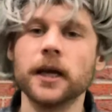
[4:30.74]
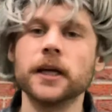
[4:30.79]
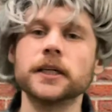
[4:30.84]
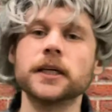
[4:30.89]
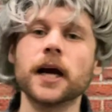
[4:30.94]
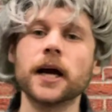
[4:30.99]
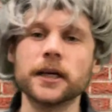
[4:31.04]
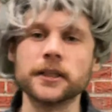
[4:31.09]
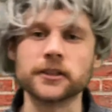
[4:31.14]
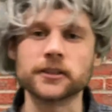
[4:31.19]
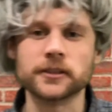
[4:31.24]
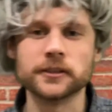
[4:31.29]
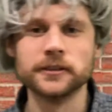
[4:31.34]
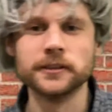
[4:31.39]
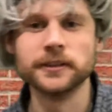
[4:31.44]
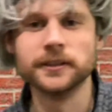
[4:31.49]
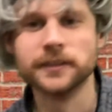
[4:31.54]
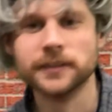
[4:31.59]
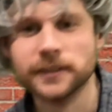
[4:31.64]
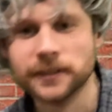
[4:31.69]
hey guys,
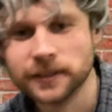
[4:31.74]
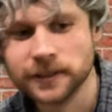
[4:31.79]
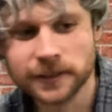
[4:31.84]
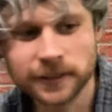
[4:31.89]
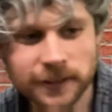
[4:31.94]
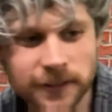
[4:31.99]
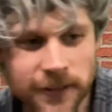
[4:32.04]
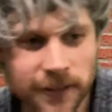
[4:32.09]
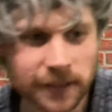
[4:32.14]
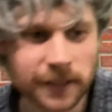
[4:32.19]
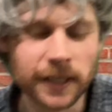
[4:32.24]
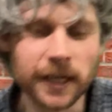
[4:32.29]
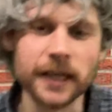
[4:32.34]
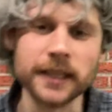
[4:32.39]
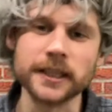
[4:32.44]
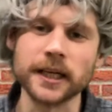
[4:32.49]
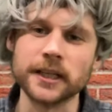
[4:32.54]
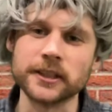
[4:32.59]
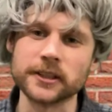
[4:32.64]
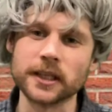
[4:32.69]

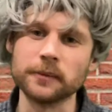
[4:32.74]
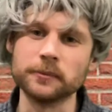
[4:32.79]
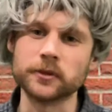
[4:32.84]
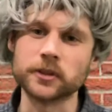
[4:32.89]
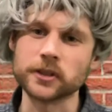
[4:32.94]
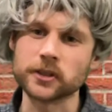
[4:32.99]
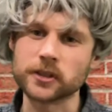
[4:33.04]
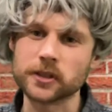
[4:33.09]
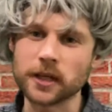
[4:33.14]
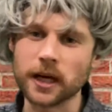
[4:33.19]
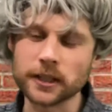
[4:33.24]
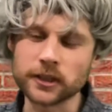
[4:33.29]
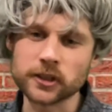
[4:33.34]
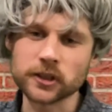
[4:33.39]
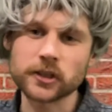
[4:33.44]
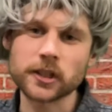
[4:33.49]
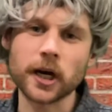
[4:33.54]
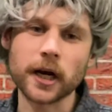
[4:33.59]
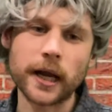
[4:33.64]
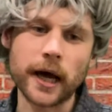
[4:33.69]
I
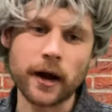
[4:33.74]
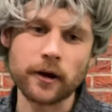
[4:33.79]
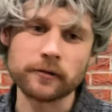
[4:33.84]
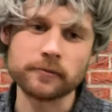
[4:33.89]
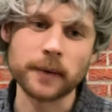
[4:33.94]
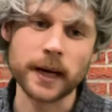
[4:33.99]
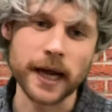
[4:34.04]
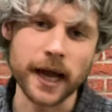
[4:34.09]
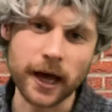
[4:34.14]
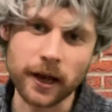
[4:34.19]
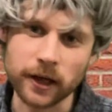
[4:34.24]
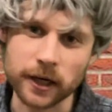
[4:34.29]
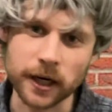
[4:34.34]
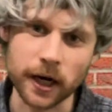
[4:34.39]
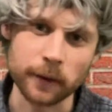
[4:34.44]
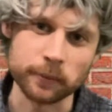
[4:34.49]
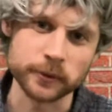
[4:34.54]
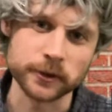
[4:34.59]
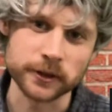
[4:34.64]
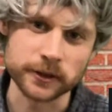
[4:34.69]
just got out of my
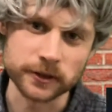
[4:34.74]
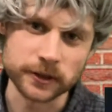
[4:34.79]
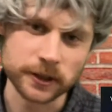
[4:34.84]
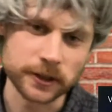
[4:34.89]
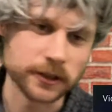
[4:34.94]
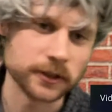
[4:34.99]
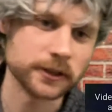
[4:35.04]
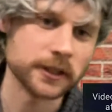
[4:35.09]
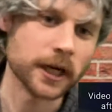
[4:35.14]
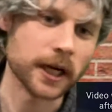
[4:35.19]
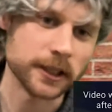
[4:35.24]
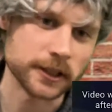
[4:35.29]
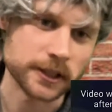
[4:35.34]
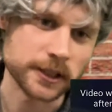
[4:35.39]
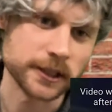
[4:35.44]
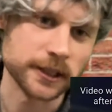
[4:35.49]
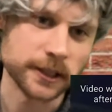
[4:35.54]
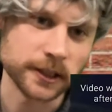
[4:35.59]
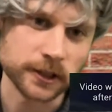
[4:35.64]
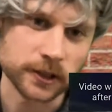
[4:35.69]
helicopter. You can't
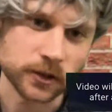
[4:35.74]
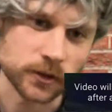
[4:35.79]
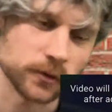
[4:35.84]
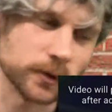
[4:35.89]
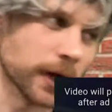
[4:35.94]
see it, it's